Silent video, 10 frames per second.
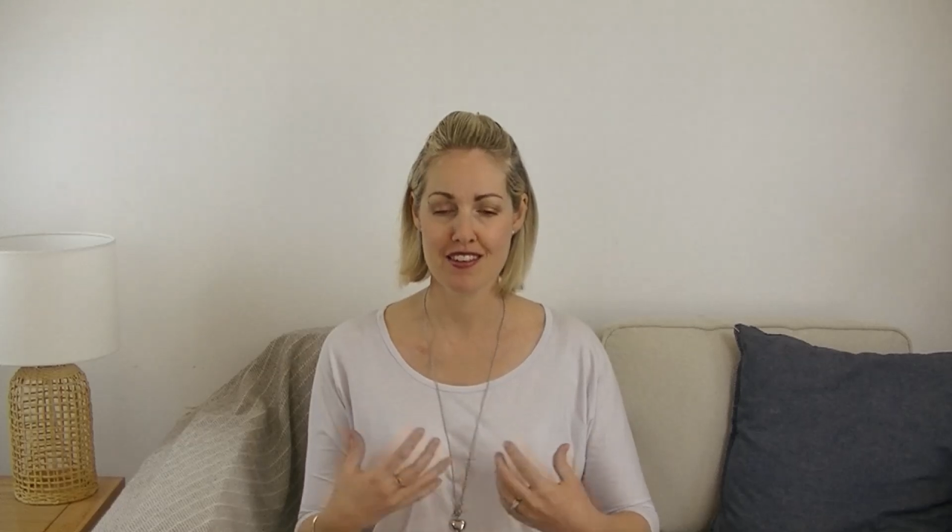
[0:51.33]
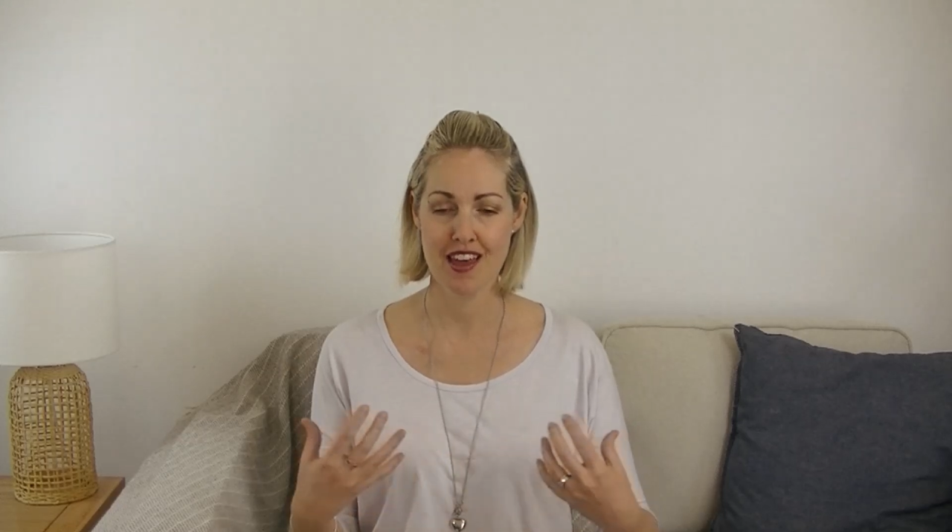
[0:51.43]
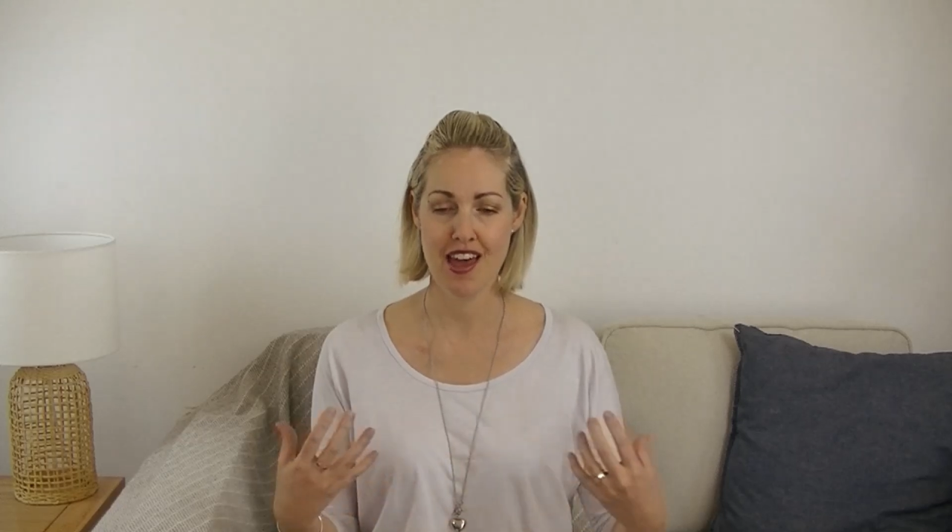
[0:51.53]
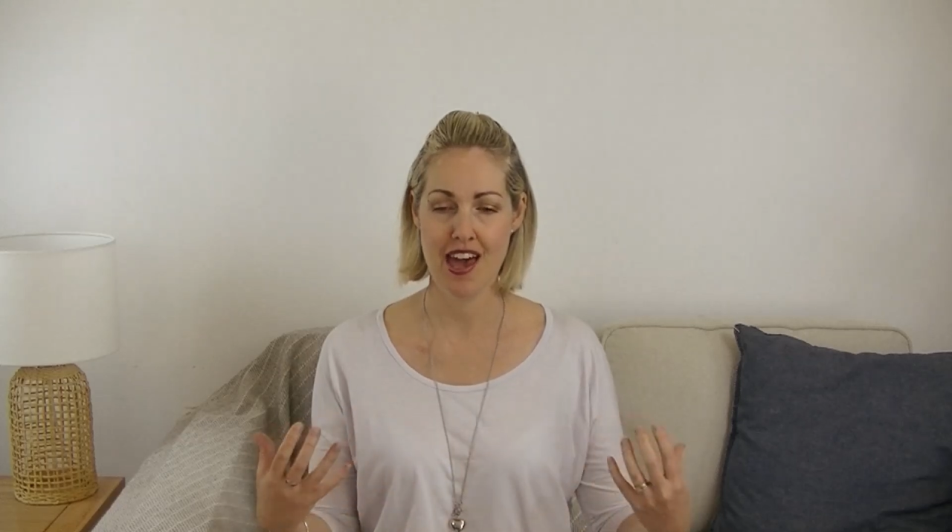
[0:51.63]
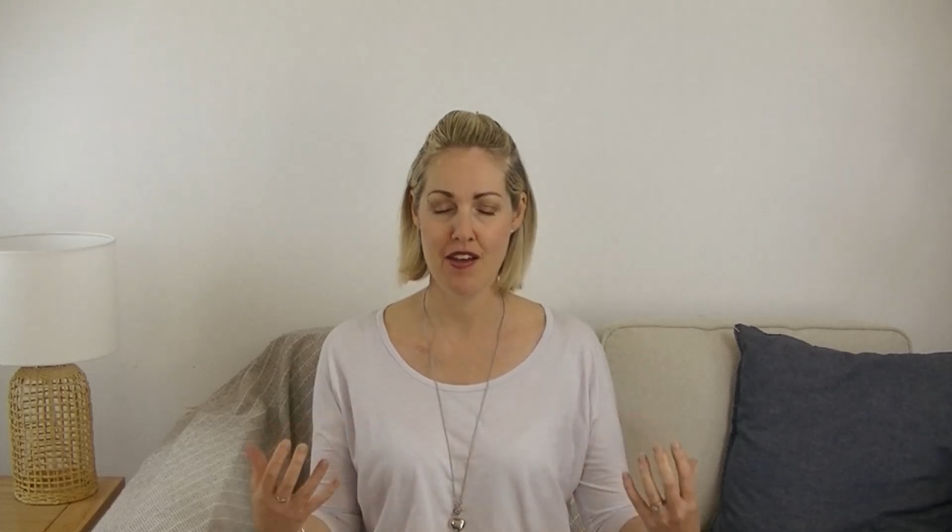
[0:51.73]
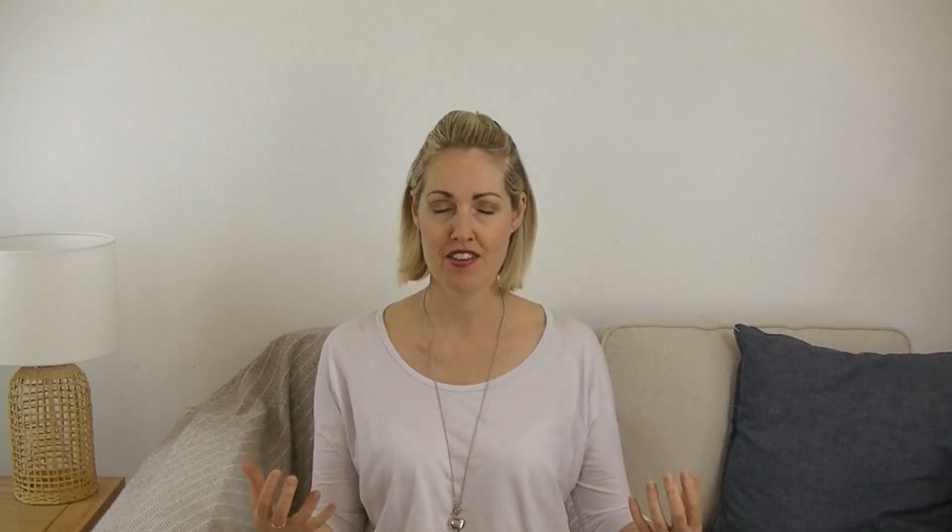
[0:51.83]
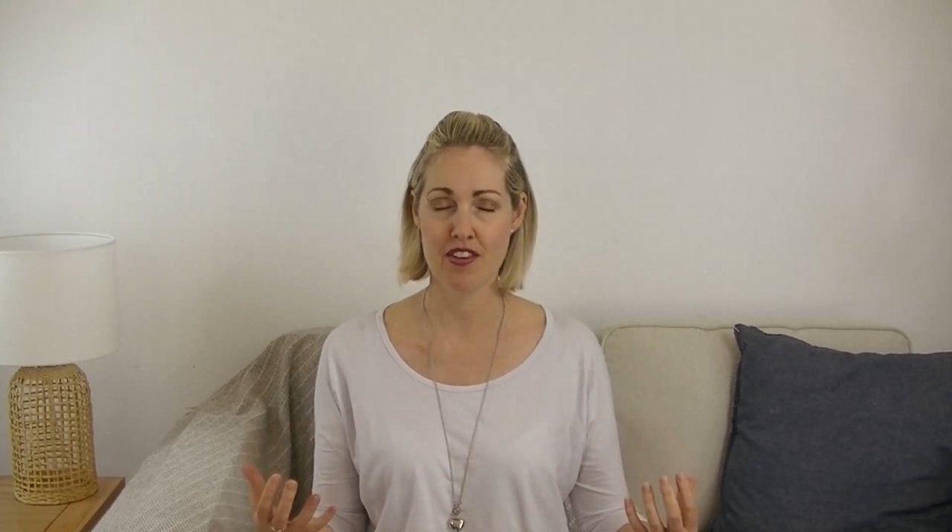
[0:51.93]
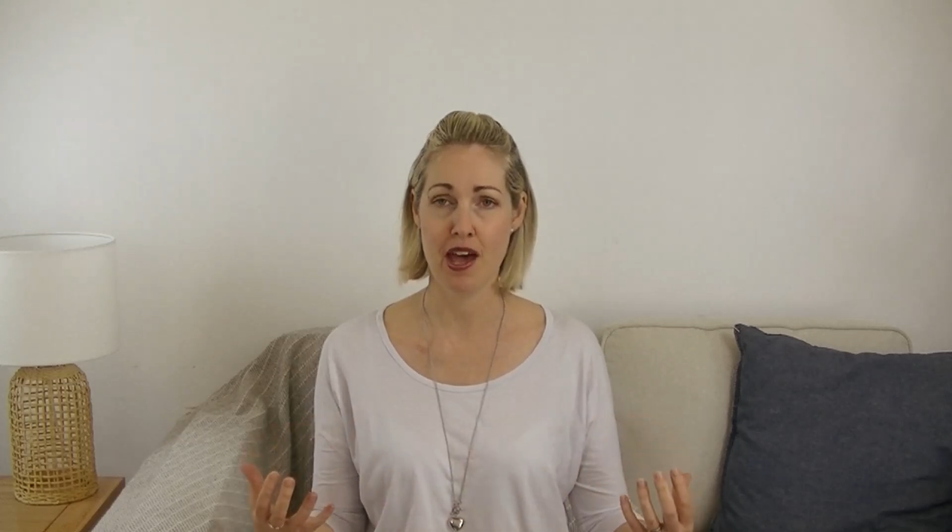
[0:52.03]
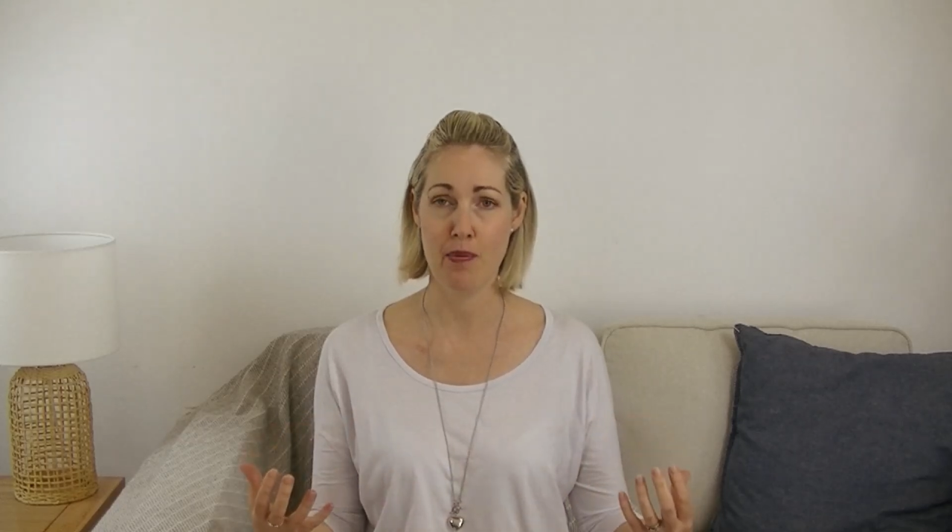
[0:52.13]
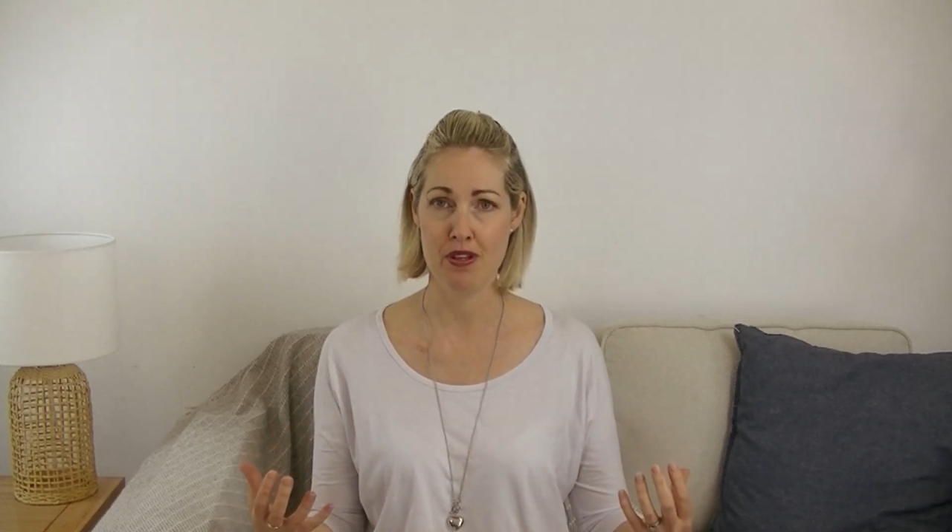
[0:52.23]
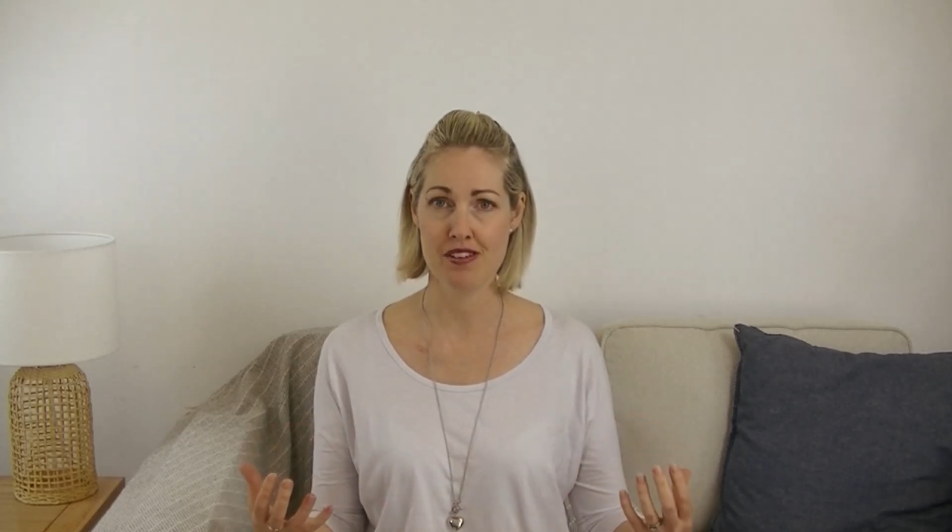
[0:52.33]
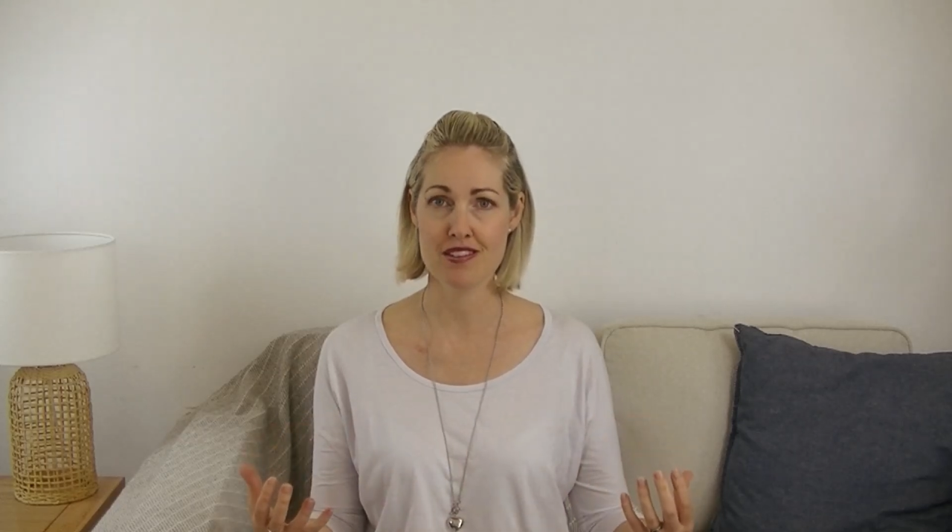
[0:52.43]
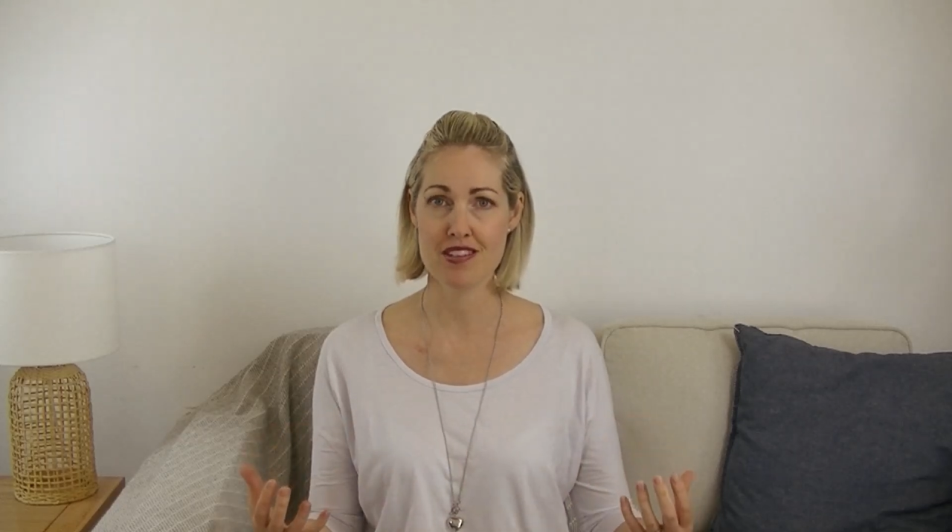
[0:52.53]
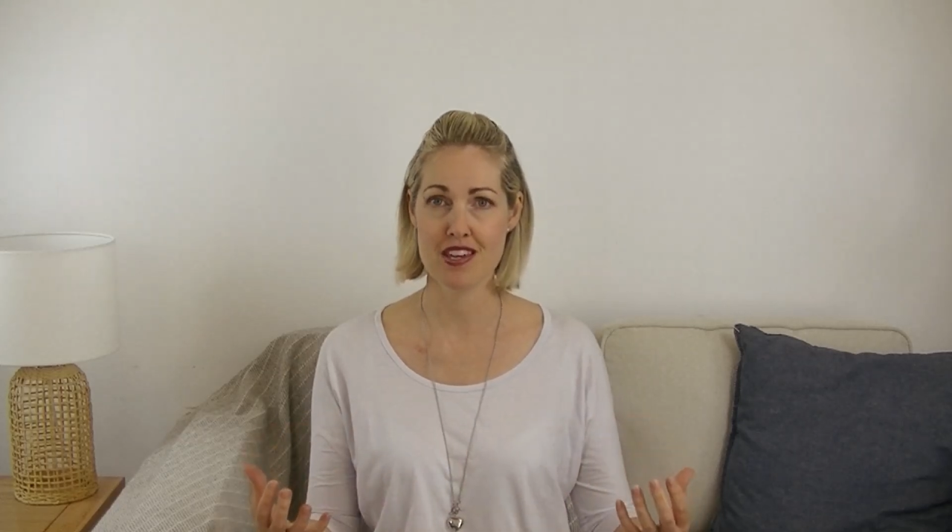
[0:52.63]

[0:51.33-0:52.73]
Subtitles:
how this happens